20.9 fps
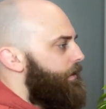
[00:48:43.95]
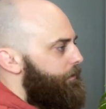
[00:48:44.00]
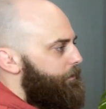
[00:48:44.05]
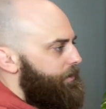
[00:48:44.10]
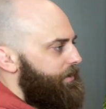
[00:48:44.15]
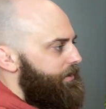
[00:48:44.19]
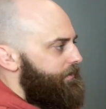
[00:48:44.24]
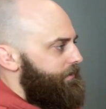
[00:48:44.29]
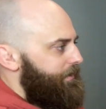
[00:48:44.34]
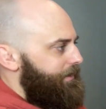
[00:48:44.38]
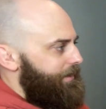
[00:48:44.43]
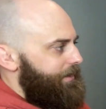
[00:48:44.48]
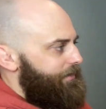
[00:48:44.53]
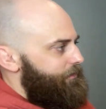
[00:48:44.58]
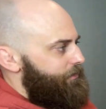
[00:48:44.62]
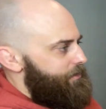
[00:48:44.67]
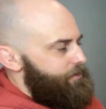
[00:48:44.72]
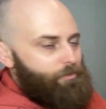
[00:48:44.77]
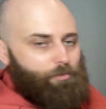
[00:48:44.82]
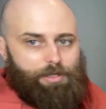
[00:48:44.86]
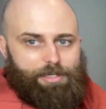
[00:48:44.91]
But this leaf
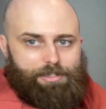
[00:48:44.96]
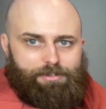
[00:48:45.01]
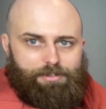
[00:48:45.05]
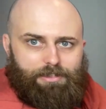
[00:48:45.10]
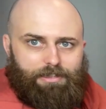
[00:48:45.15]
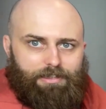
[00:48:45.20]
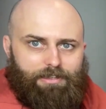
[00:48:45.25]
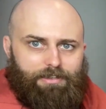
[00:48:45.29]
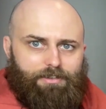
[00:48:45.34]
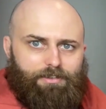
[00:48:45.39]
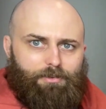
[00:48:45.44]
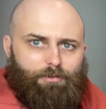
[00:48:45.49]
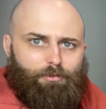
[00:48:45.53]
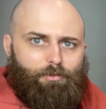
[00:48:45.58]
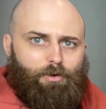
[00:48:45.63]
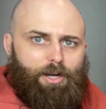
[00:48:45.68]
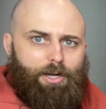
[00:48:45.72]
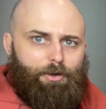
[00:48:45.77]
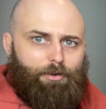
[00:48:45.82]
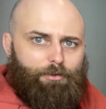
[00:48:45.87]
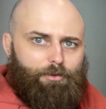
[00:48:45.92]
is resting
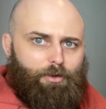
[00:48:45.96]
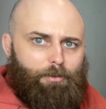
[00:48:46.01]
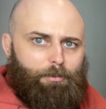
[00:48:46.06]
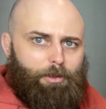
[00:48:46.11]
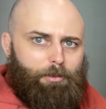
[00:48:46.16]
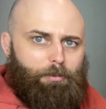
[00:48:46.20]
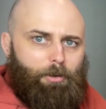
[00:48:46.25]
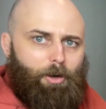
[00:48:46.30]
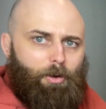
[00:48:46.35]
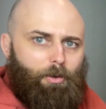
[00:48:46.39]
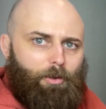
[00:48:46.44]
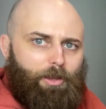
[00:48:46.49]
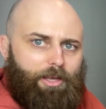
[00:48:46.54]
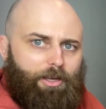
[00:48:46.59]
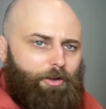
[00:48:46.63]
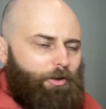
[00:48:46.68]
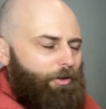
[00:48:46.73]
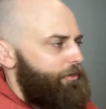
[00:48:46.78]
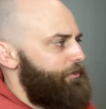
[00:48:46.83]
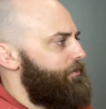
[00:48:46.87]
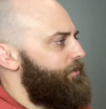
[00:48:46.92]
right on top of the pole there
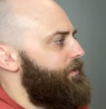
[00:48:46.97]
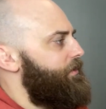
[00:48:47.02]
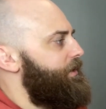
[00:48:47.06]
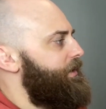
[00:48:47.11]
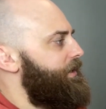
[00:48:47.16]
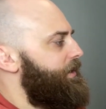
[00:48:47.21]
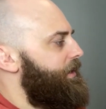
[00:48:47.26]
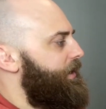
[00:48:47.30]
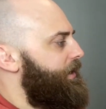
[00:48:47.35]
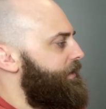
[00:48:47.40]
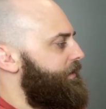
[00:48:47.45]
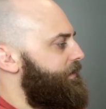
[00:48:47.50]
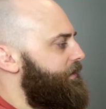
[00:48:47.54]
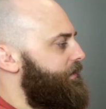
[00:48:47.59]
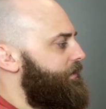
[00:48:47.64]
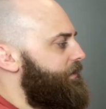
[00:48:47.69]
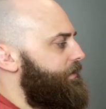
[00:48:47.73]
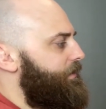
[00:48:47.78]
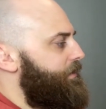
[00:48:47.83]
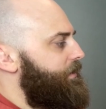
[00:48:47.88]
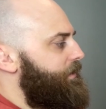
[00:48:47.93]
constantly, and
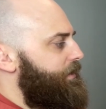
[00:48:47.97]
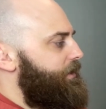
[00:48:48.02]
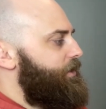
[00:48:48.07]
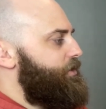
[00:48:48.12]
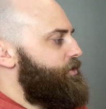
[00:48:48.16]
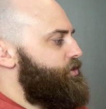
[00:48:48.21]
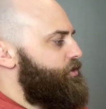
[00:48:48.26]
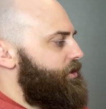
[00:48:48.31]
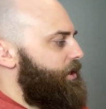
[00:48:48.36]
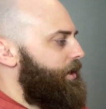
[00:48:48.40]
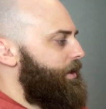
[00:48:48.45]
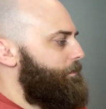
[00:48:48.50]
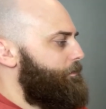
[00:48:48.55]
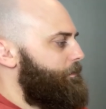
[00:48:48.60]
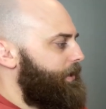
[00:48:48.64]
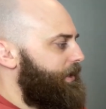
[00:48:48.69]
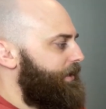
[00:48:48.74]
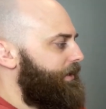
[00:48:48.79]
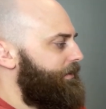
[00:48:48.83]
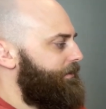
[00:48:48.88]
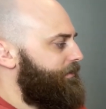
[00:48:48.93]
the sharp
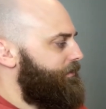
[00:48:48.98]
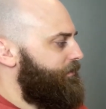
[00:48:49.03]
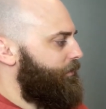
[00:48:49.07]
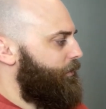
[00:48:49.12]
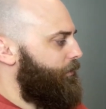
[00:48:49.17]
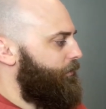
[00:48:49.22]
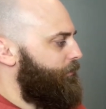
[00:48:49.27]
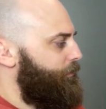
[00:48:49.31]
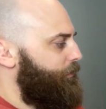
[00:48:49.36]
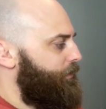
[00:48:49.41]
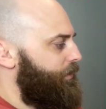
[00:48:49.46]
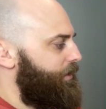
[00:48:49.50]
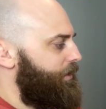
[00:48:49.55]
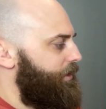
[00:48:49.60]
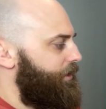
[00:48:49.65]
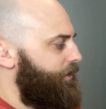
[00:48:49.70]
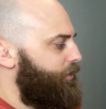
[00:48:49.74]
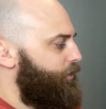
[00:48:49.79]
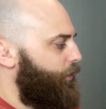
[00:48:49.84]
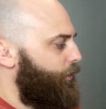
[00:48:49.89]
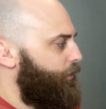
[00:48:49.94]
parts of
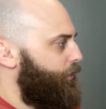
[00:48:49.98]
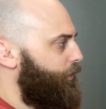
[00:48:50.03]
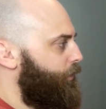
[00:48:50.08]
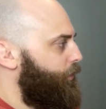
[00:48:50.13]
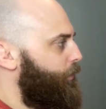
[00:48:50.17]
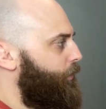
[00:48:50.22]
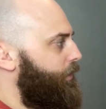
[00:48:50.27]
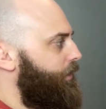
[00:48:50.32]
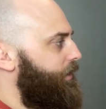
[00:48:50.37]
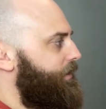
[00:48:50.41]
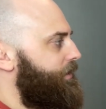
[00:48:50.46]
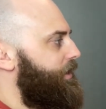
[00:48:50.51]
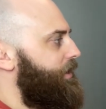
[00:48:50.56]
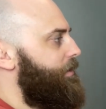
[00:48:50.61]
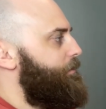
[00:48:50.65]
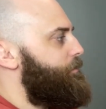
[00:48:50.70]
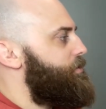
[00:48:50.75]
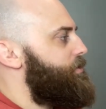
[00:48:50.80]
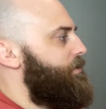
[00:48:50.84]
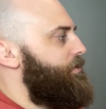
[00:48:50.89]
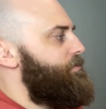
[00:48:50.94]
the coca coir
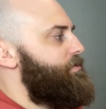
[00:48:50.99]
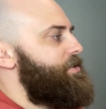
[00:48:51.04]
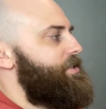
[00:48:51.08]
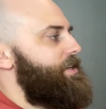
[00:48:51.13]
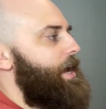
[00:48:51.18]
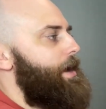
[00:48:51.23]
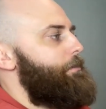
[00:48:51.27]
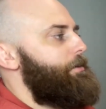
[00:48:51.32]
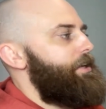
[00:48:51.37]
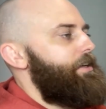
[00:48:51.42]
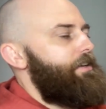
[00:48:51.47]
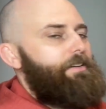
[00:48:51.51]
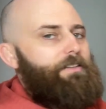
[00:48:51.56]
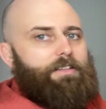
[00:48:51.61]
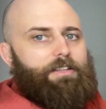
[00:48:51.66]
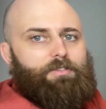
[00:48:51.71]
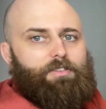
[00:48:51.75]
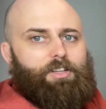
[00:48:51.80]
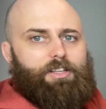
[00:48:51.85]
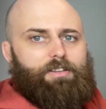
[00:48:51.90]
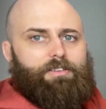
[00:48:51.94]
keep sort of stabbing it and
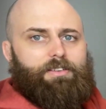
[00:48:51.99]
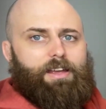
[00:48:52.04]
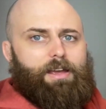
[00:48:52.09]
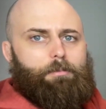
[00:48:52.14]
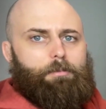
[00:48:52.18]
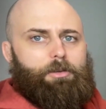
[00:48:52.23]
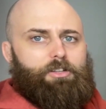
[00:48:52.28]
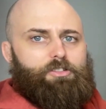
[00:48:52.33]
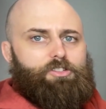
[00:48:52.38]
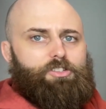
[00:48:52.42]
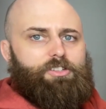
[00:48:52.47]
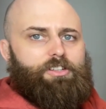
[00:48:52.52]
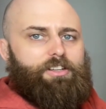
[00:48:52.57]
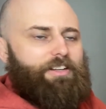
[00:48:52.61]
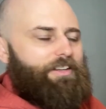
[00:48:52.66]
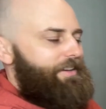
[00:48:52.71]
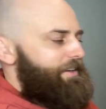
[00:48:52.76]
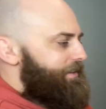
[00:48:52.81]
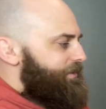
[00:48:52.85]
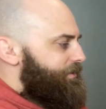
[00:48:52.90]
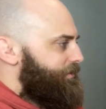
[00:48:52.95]
giving it damage.
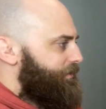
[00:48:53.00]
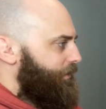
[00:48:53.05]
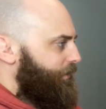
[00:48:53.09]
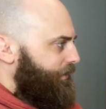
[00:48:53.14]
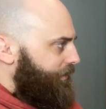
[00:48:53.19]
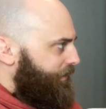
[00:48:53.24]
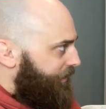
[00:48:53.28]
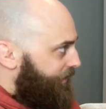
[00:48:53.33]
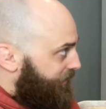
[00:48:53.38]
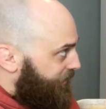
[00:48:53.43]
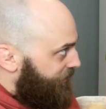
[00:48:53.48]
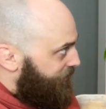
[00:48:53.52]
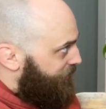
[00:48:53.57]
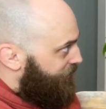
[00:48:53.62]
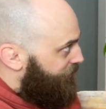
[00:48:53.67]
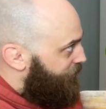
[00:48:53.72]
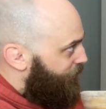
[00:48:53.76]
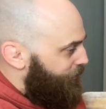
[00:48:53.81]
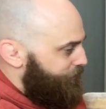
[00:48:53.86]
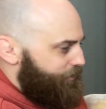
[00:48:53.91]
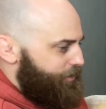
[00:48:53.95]
So I had
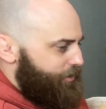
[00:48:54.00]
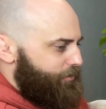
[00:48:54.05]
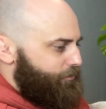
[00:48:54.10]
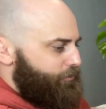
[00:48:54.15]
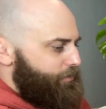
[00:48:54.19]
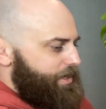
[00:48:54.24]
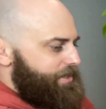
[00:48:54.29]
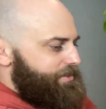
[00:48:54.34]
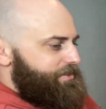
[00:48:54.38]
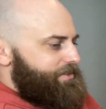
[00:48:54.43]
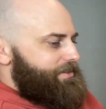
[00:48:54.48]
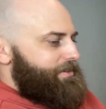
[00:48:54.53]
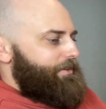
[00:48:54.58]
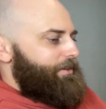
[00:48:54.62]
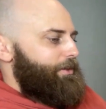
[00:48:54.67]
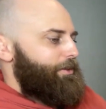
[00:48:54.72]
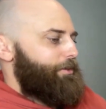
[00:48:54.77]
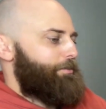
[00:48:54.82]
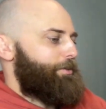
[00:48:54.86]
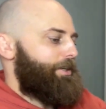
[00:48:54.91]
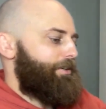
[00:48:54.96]
sort of just rested a
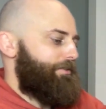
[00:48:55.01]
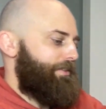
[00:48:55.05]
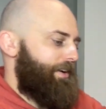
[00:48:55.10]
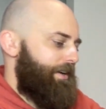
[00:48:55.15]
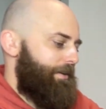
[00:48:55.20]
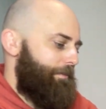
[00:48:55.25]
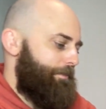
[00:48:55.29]
little bit of